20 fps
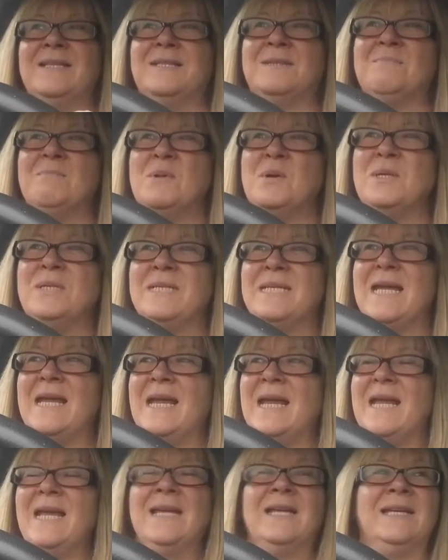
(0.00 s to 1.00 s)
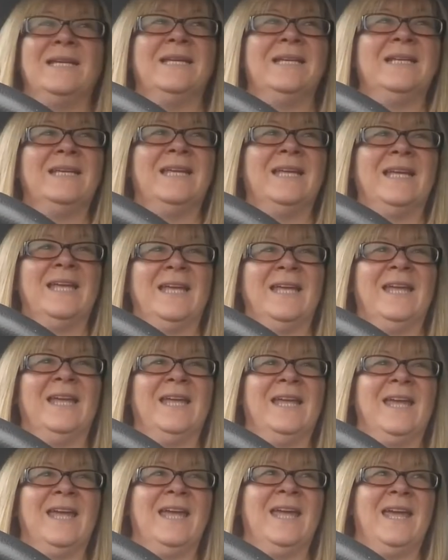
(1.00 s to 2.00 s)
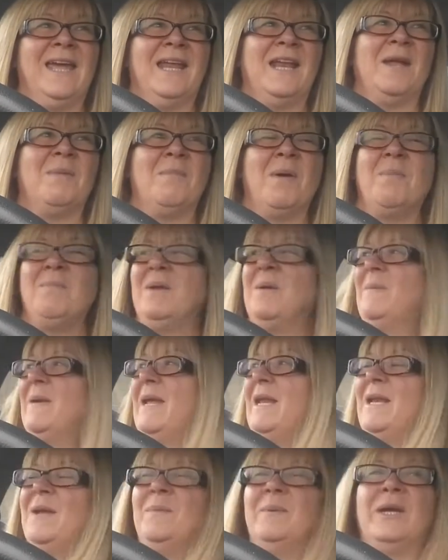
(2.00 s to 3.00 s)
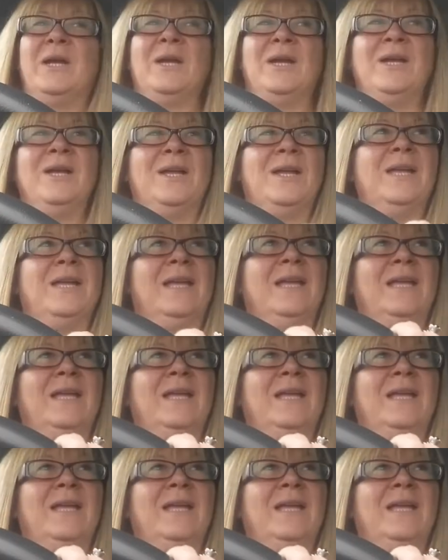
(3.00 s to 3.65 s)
It's Monday, and I'm on my way to work.